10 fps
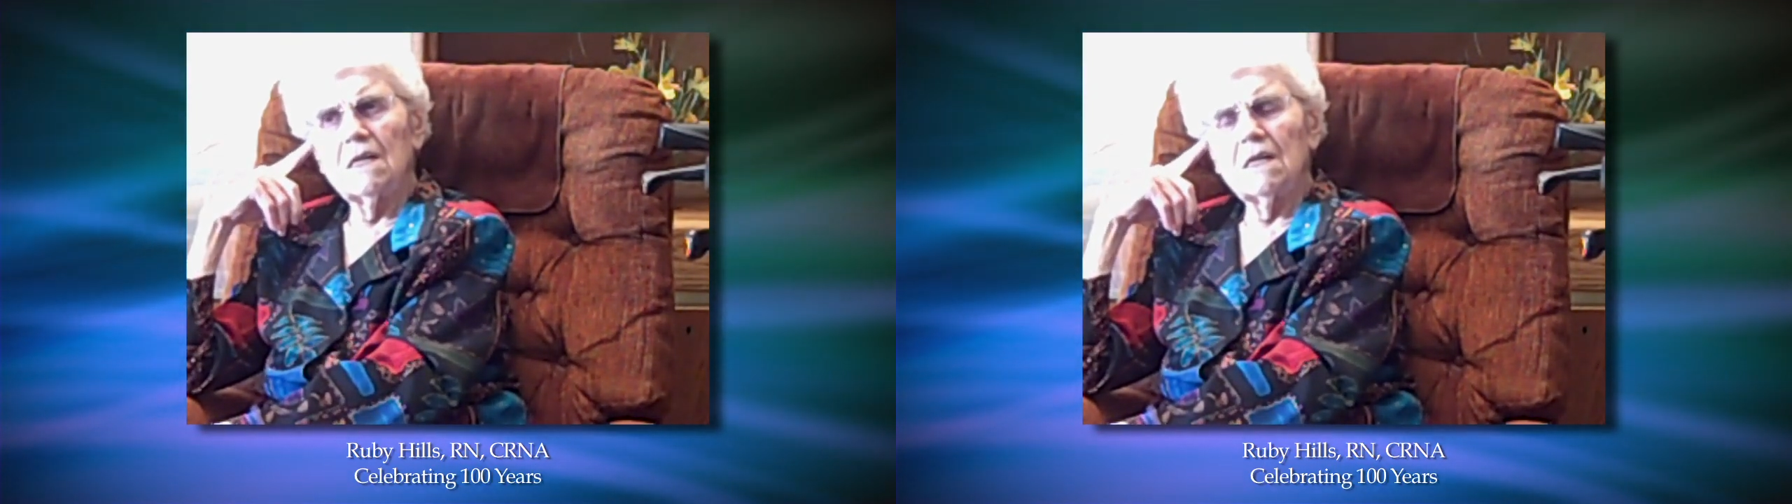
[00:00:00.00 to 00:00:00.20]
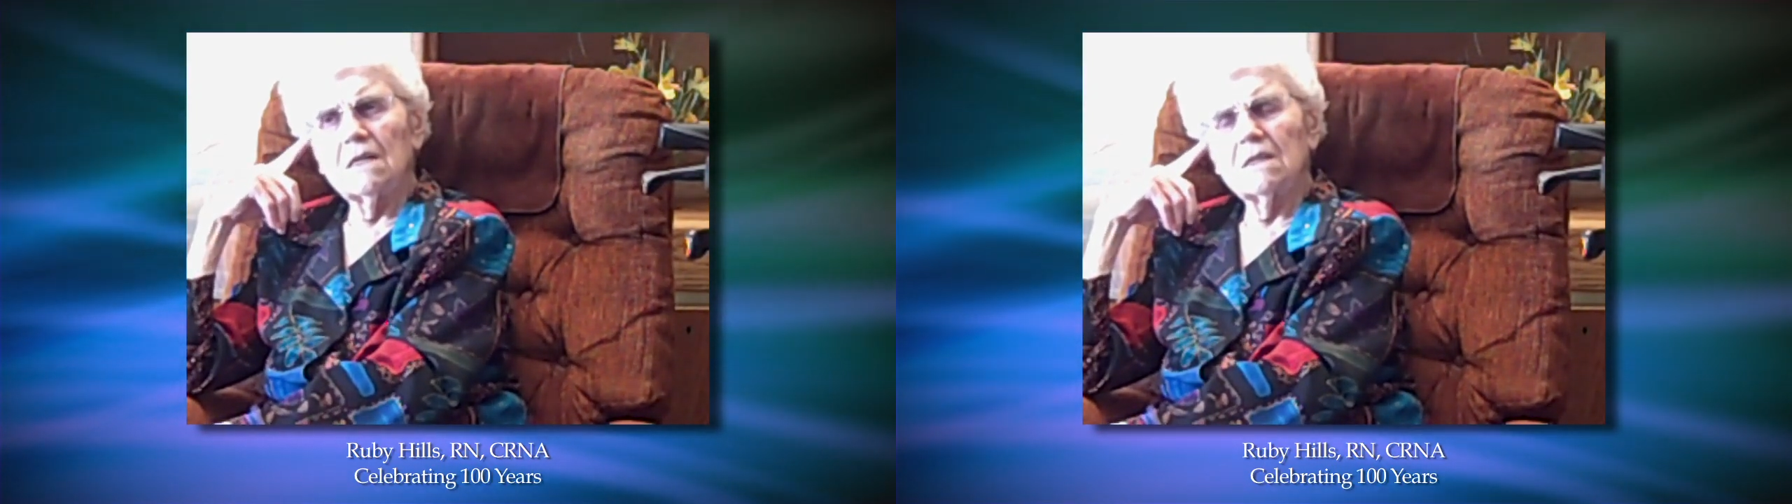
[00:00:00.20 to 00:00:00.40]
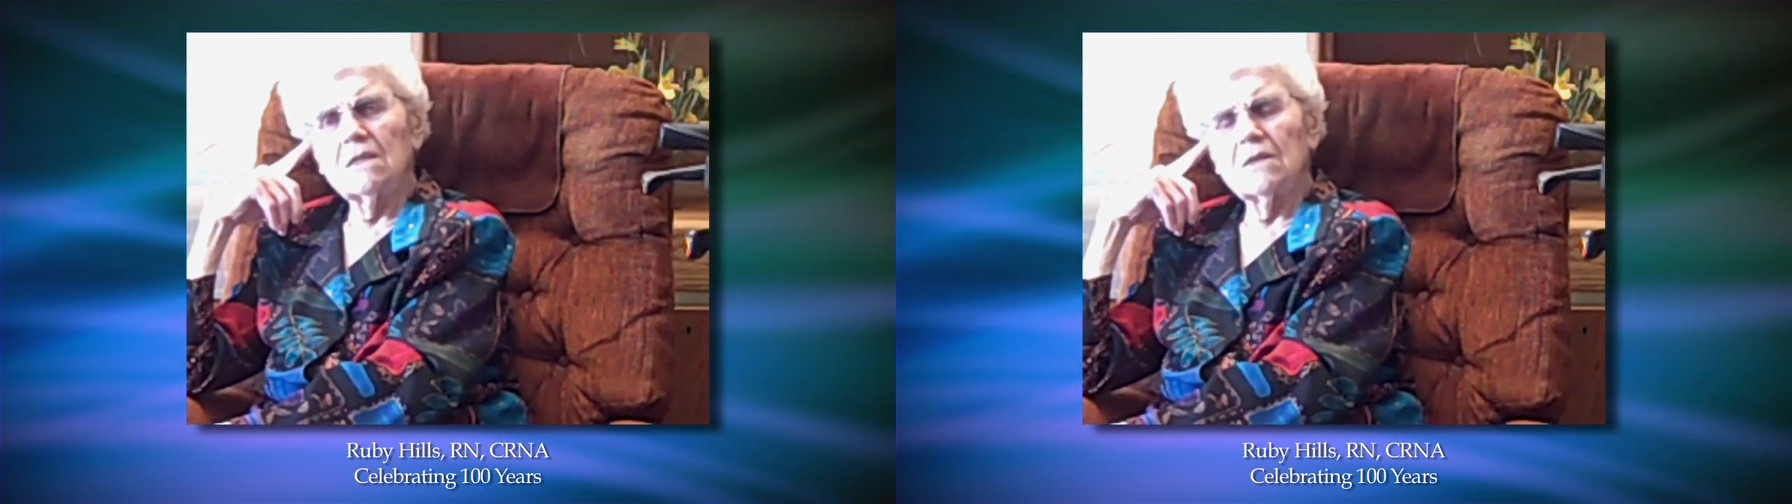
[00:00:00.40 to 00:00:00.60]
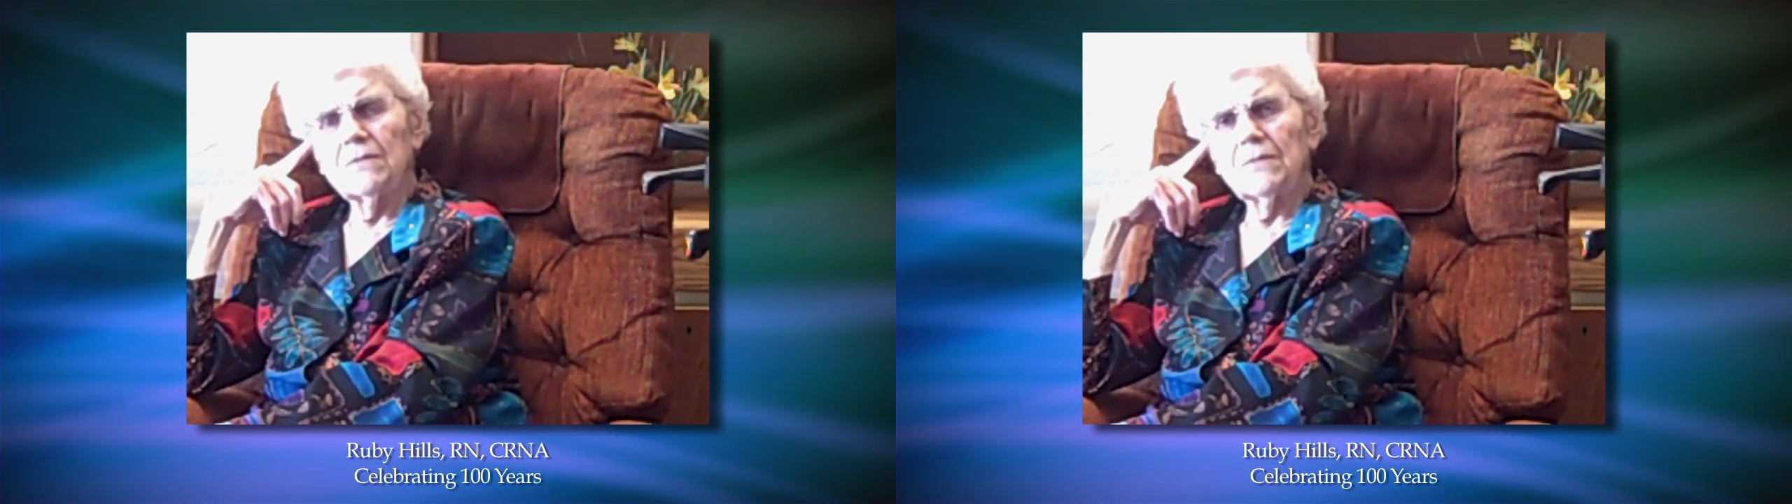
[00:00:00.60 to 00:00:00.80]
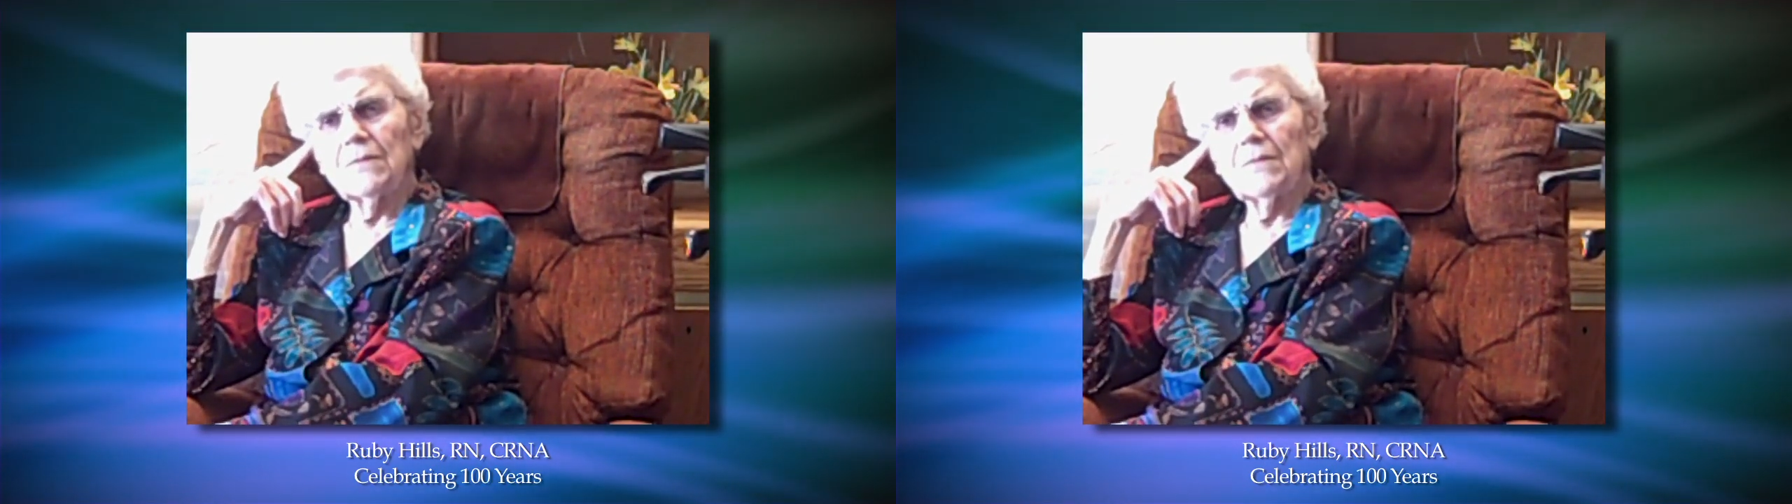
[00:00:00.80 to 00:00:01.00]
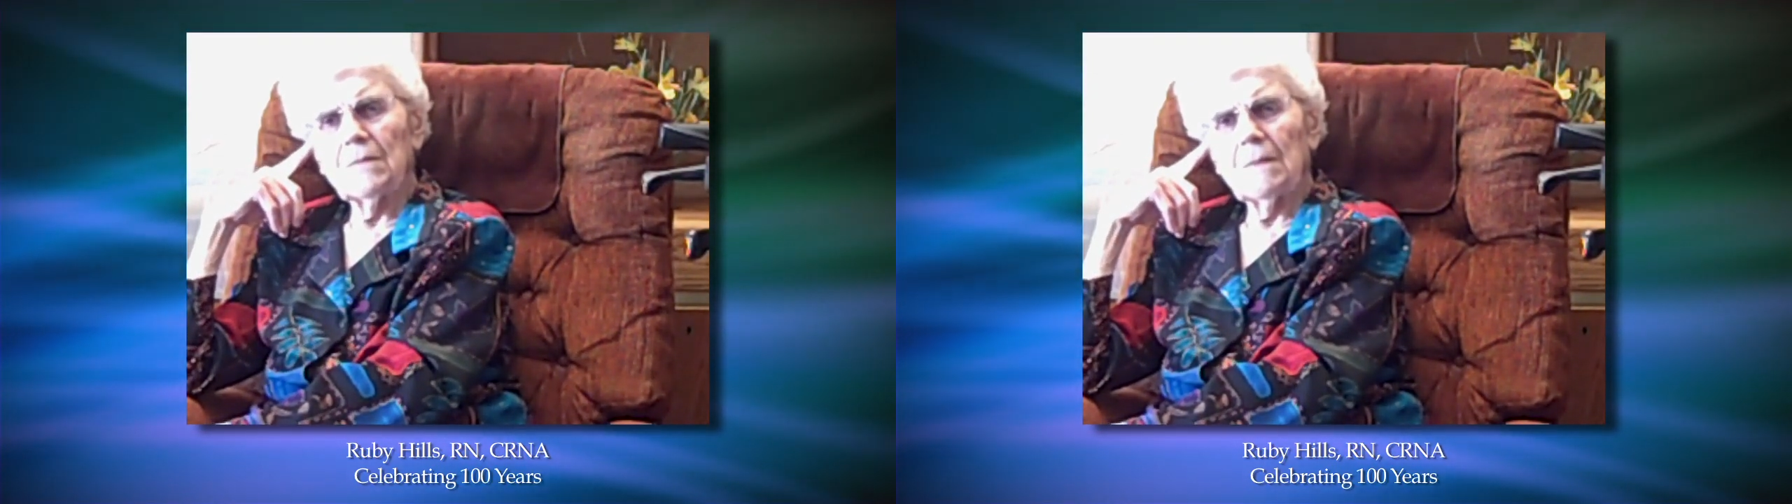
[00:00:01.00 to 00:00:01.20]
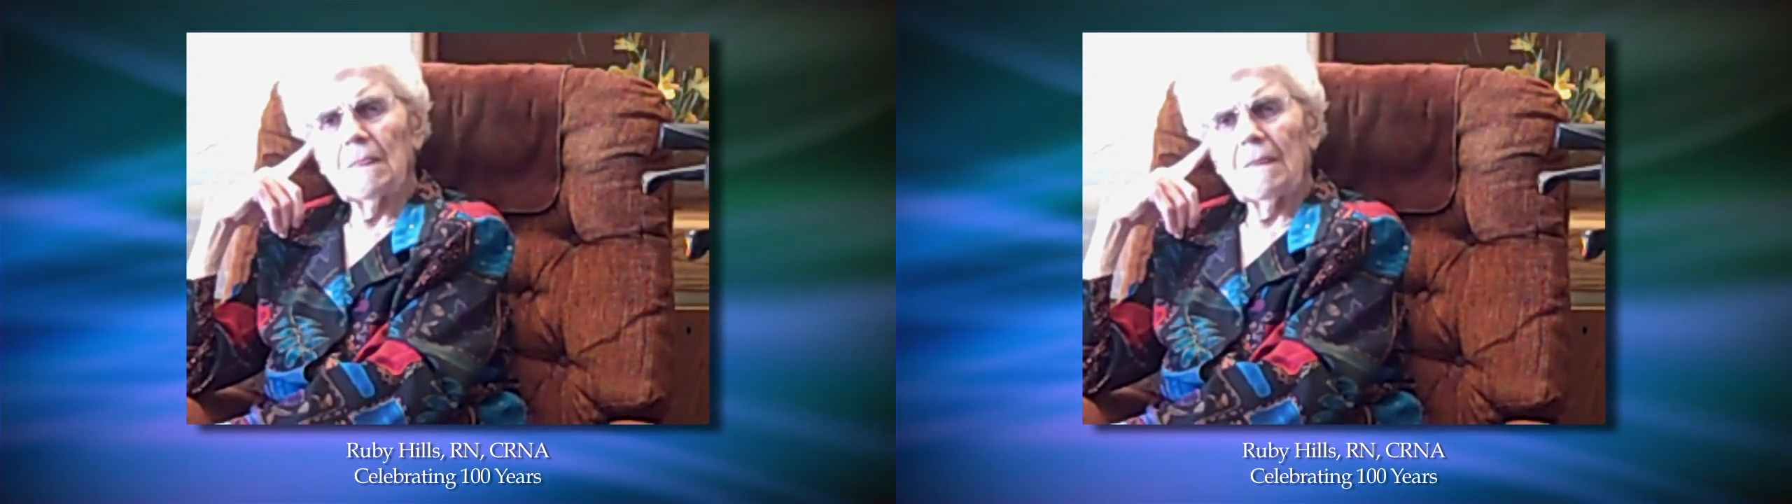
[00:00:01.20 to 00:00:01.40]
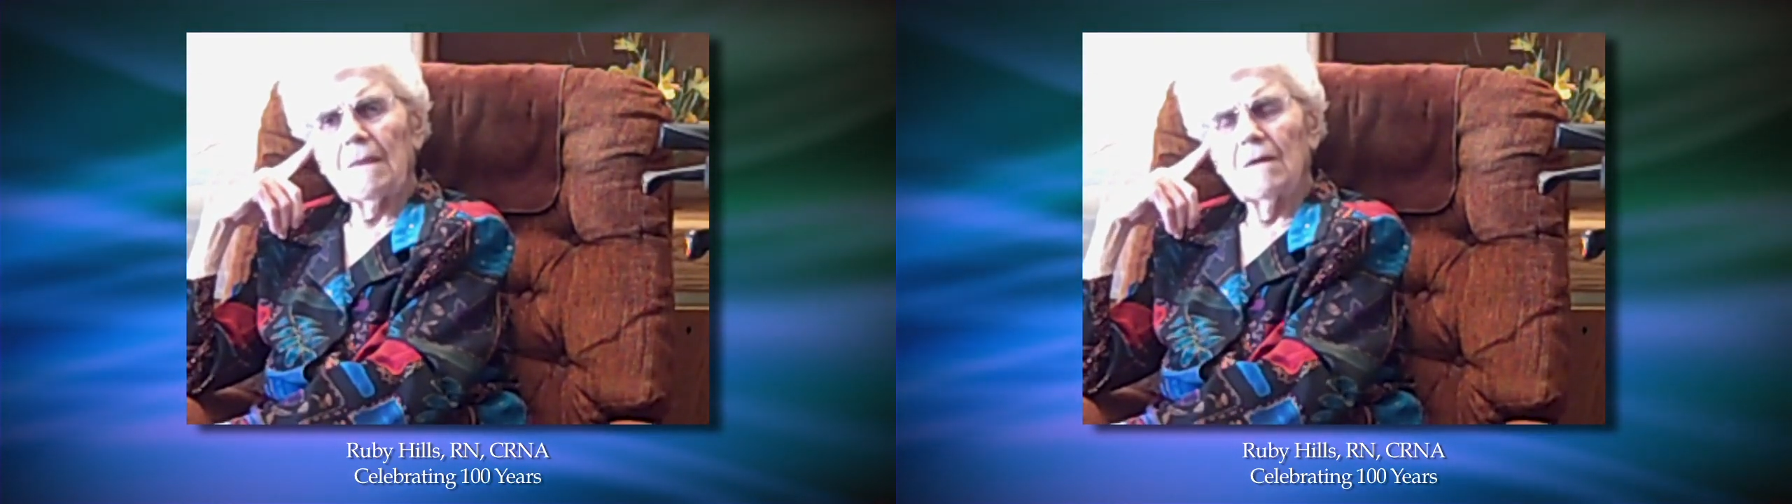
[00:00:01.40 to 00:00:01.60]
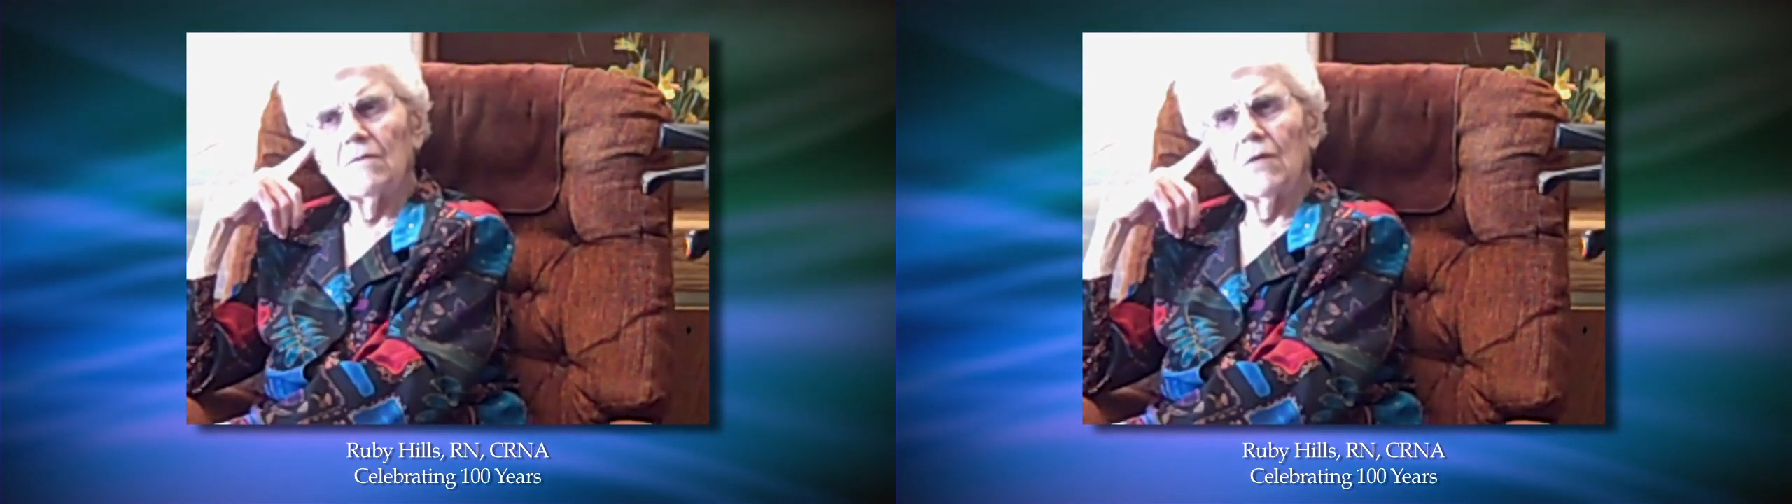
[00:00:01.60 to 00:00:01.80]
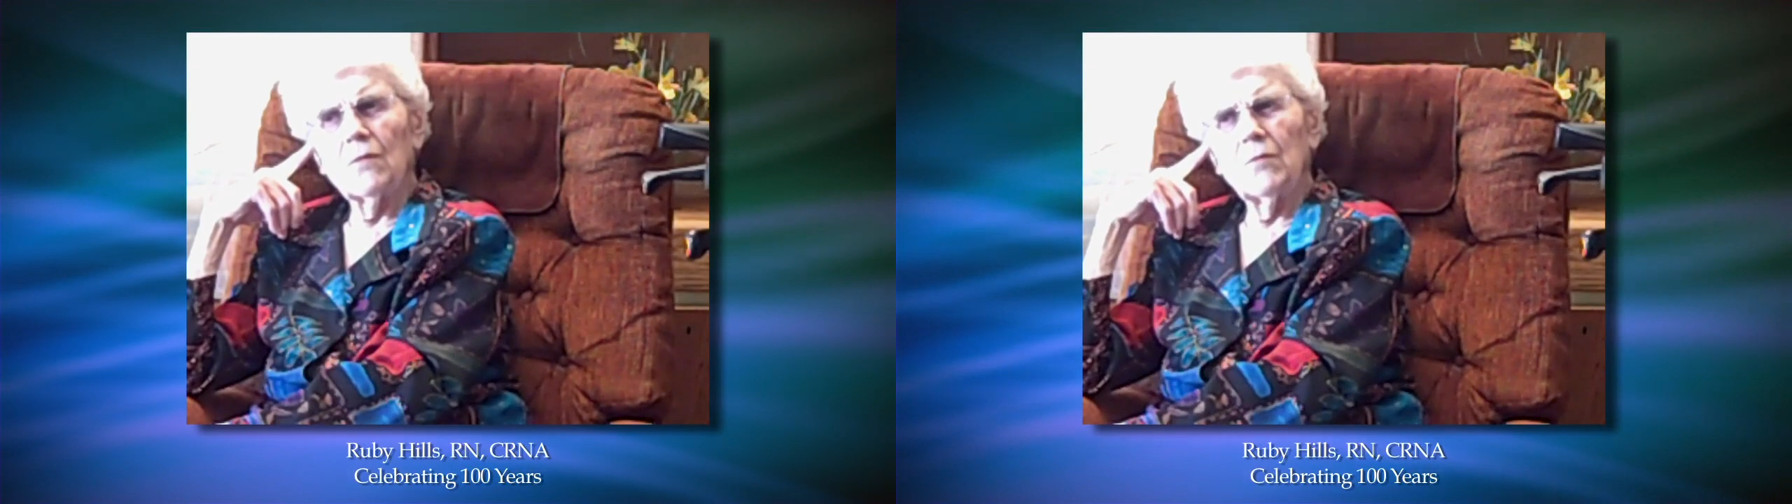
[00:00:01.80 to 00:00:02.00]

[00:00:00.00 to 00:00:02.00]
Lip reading: and for